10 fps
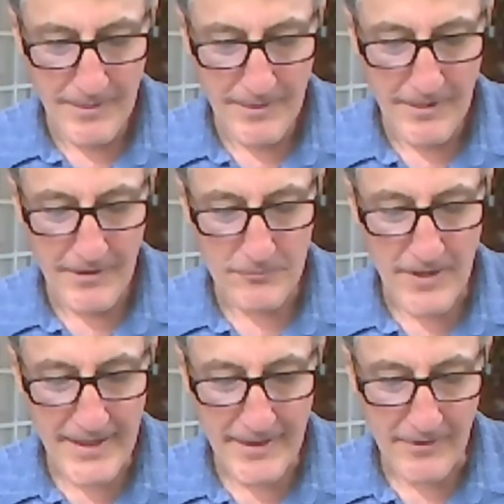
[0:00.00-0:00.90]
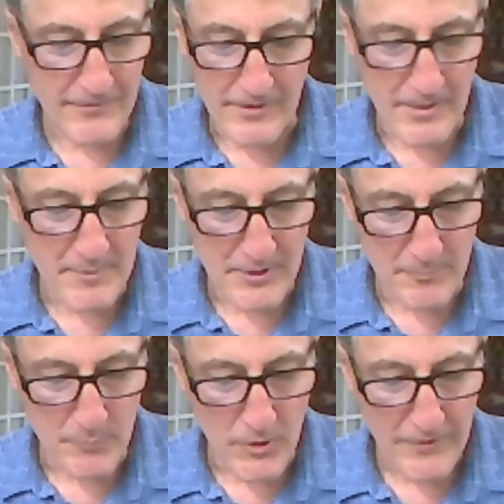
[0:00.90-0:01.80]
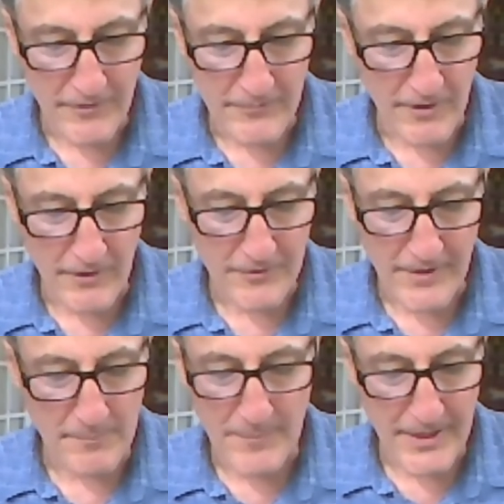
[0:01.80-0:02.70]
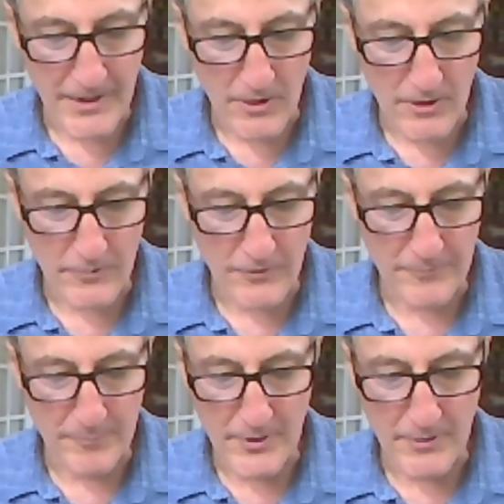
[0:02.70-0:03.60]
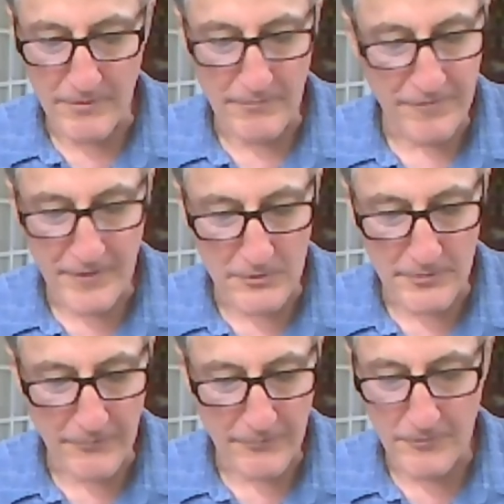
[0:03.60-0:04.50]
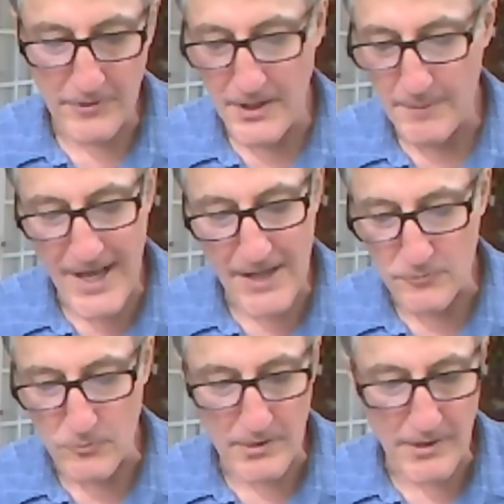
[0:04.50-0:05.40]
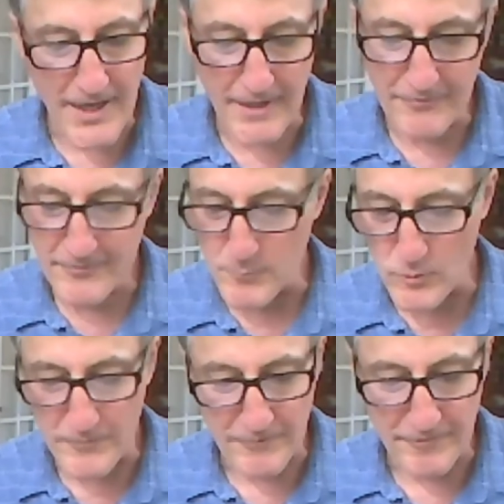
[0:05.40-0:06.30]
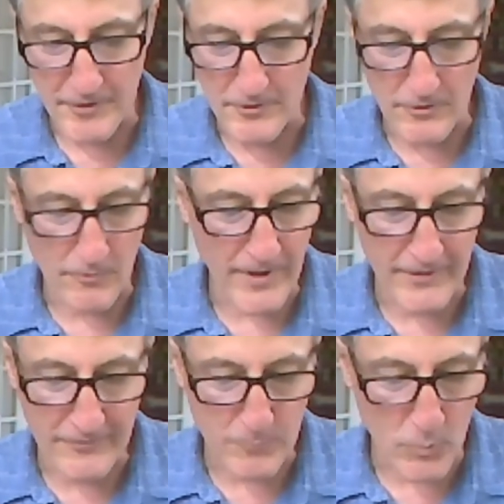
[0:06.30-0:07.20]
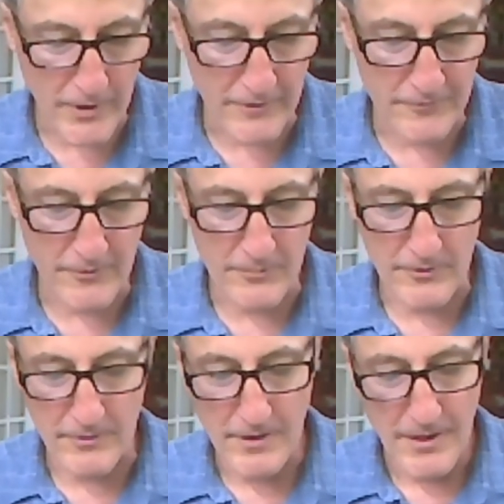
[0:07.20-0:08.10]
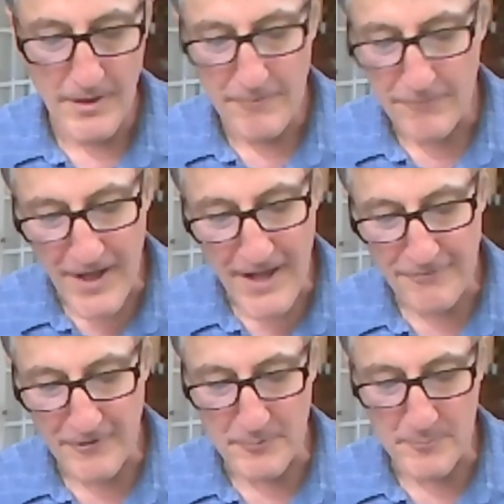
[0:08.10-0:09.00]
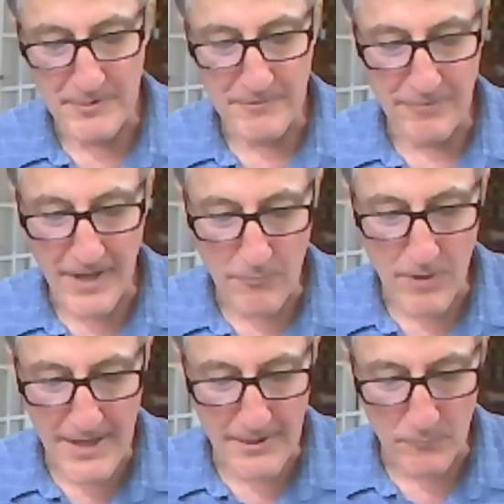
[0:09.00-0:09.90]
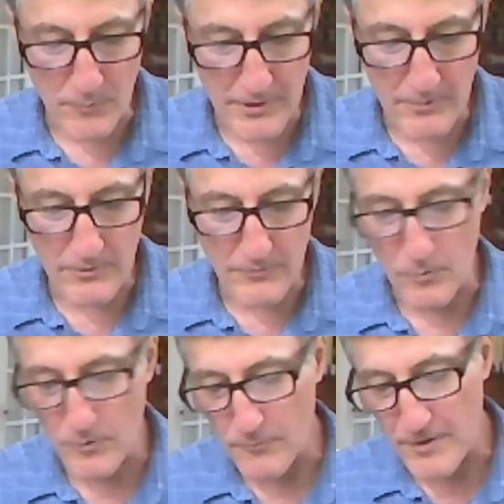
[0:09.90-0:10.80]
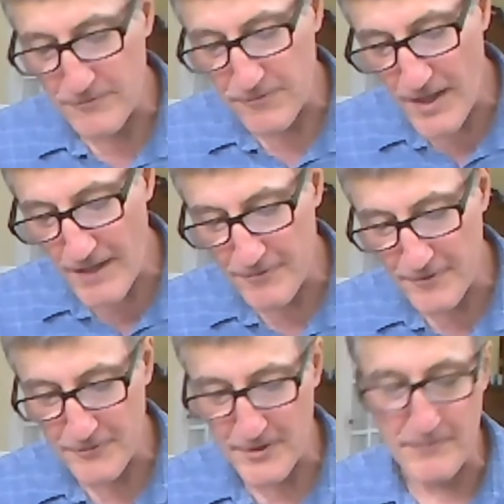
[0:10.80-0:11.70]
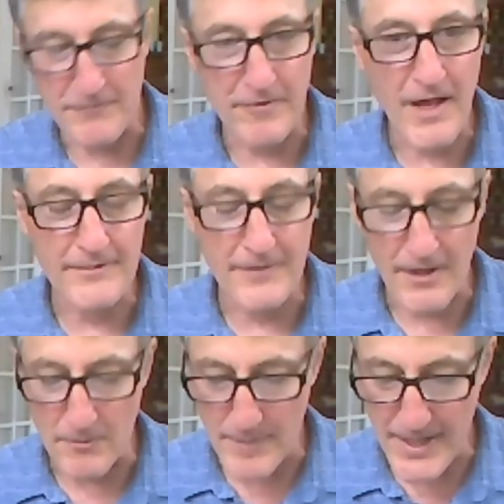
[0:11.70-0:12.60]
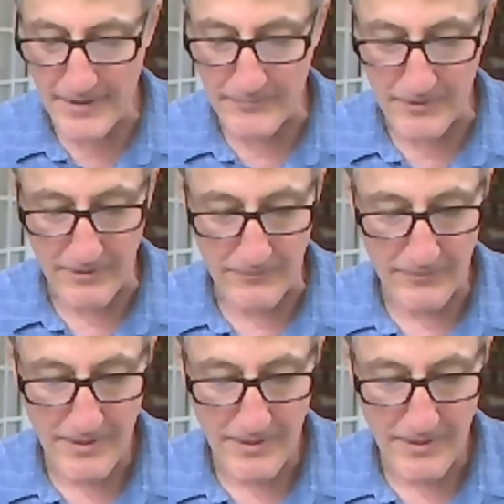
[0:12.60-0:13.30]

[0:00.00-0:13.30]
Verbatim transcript: His writing isn't limited to books. He's also had many articles appear in Field and Stream, Outdoor Life, Sports Afield, Gray Sporting Journal, Fly Fisherman, Fly Rod and Reel, Northwest Fly Fishing, and Fly Tyer magazines.